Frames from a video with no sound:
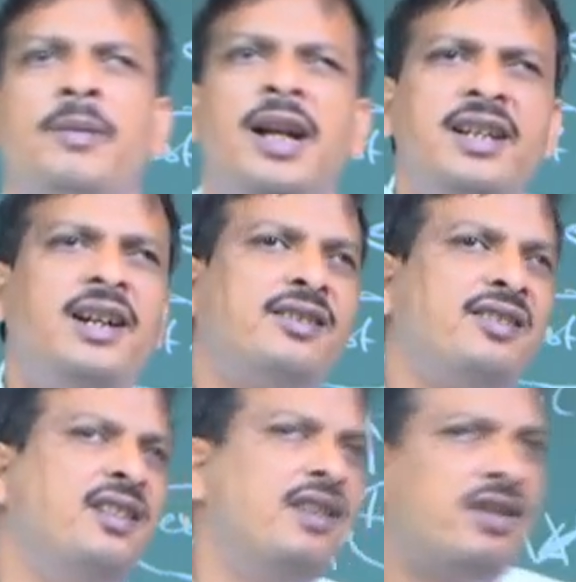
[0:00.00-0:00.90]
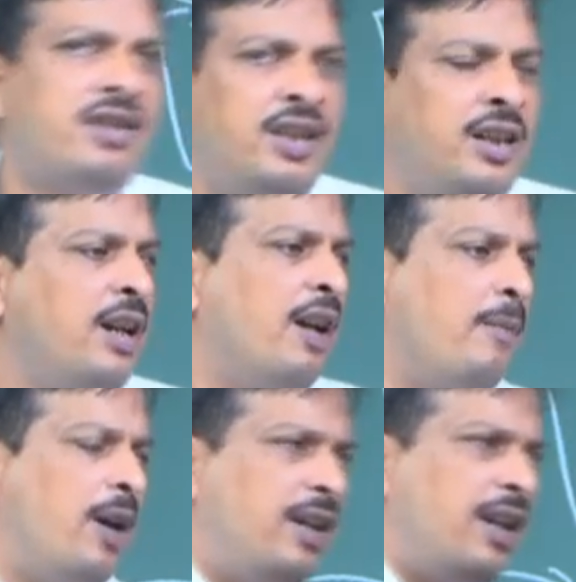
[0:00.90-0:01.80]
various industry,
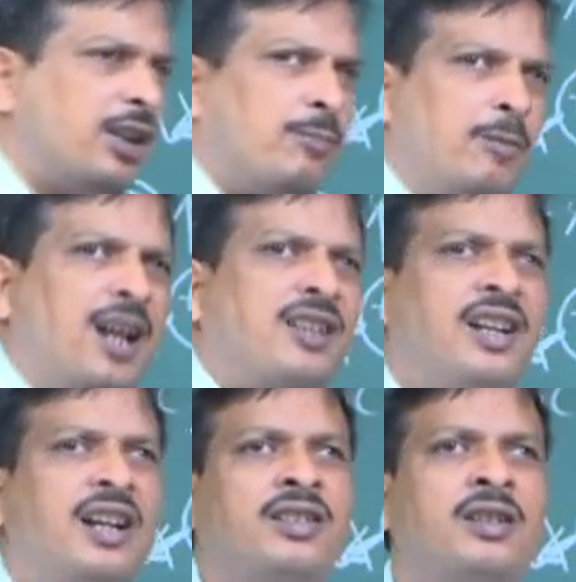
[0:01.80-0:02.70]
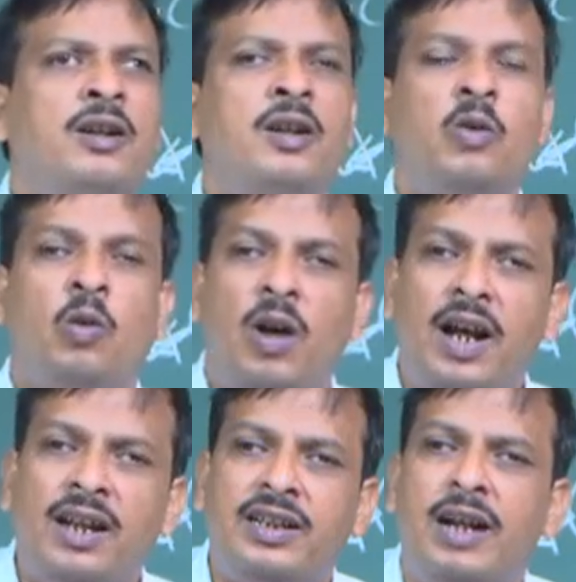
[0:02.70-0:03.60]
various places
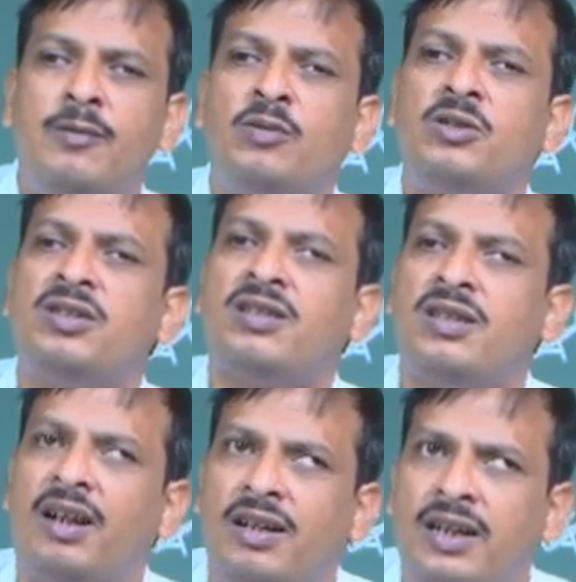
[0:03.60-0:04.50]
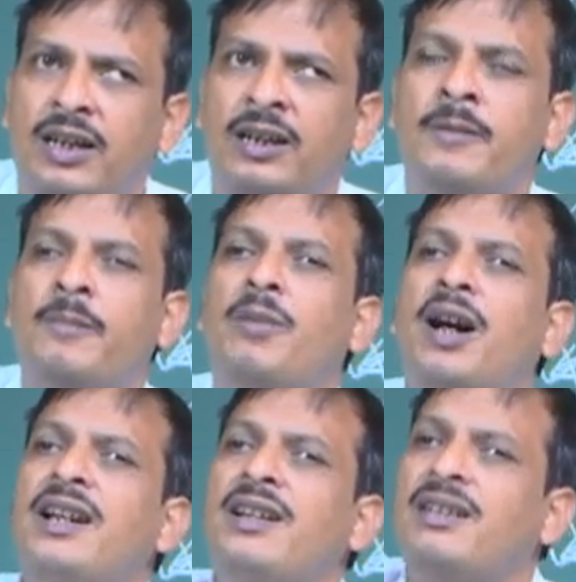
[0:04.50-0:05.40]
where they have to study
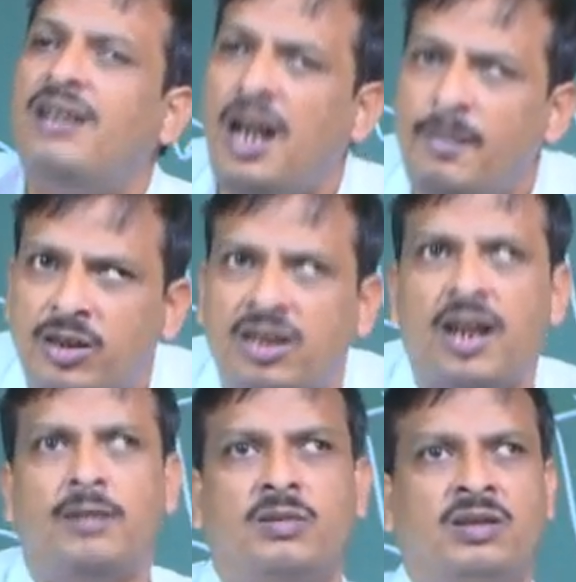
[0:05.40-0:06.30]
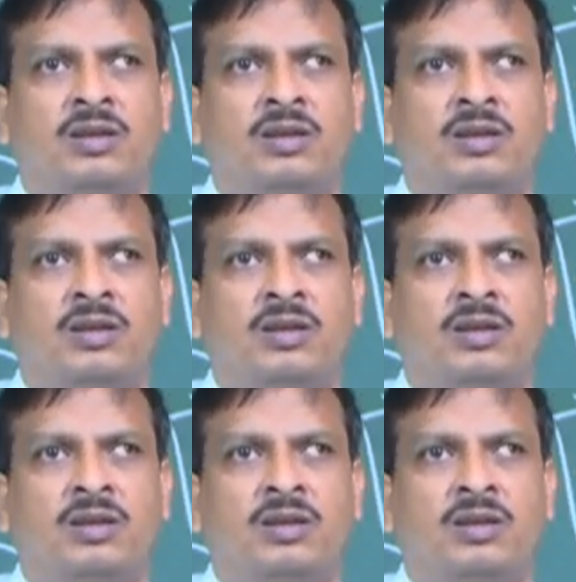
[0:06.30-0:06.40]
by themselves.